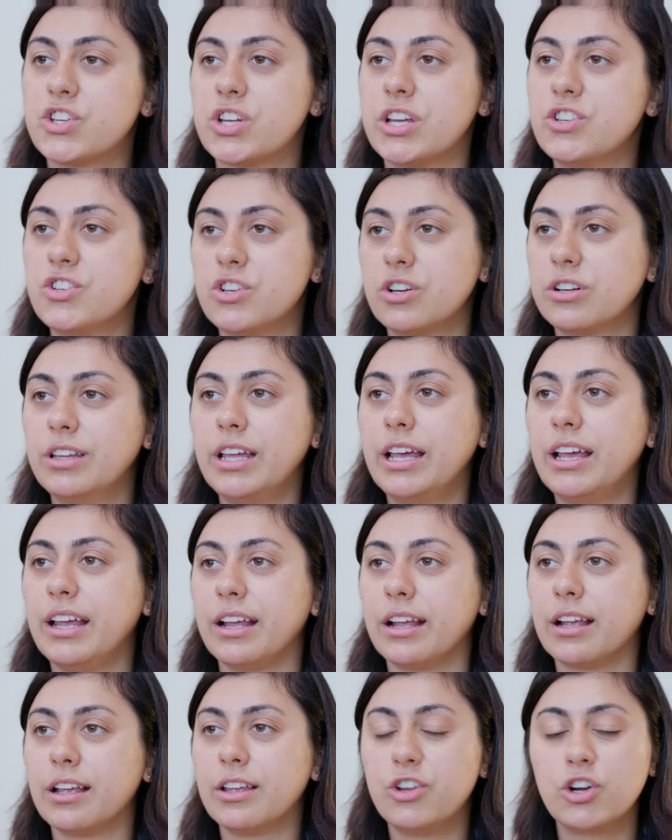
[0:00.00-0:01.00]
change your day.
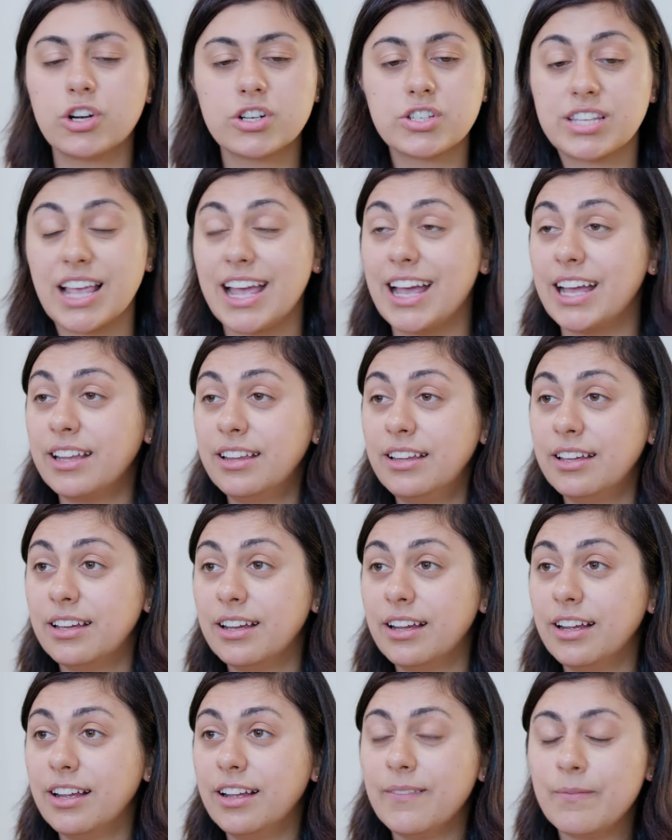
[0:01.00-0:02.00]
You're sad,
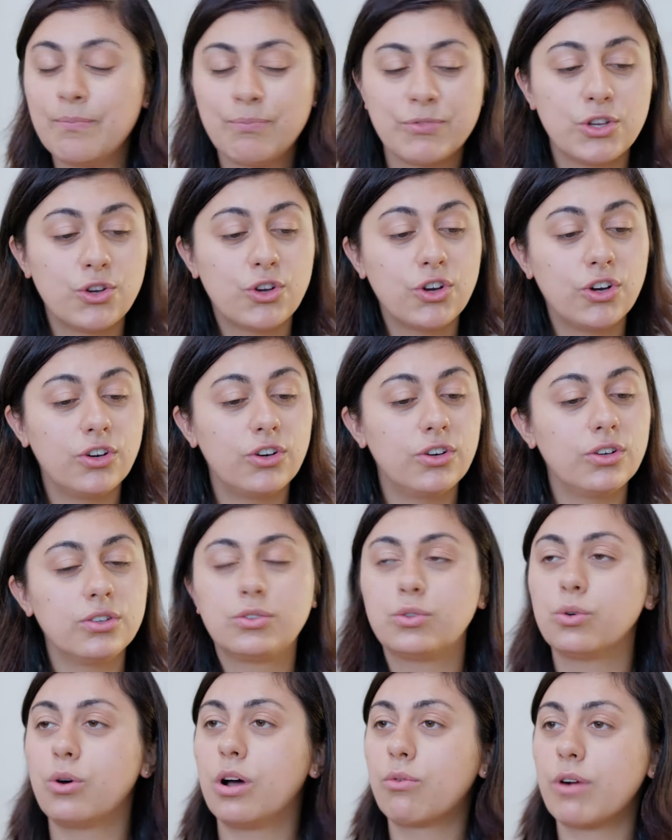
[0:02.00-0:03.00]
you go
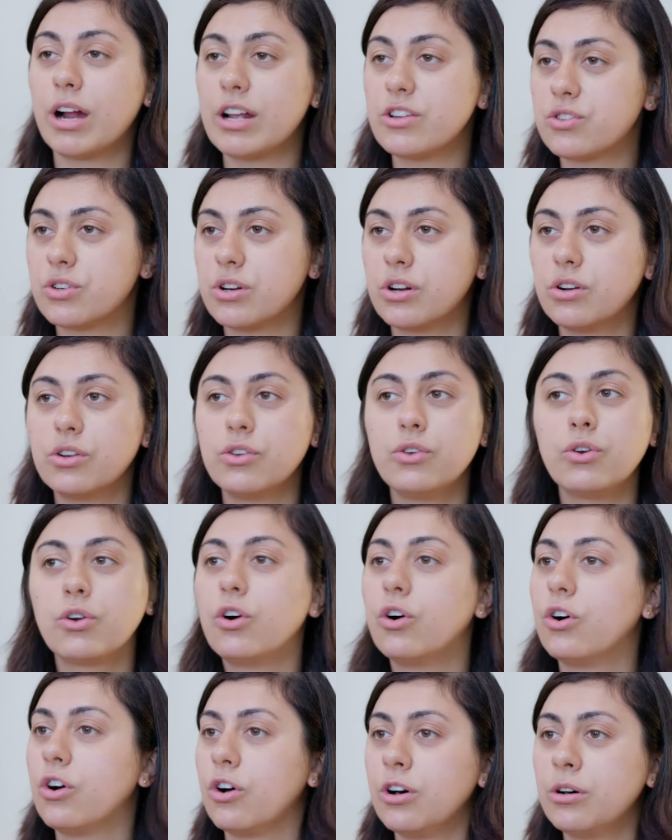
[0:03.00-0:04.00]
to a restaurant or you
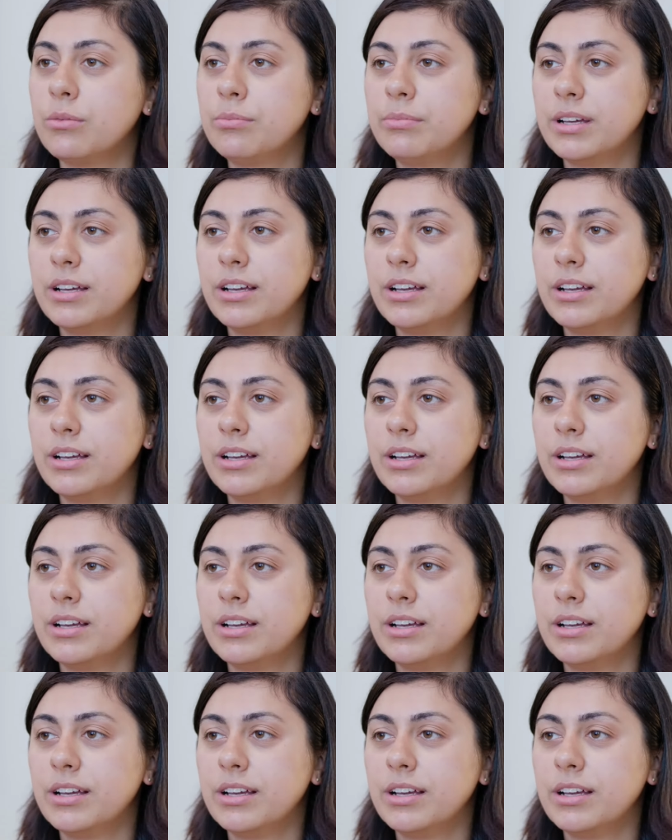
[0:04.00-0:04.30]
go home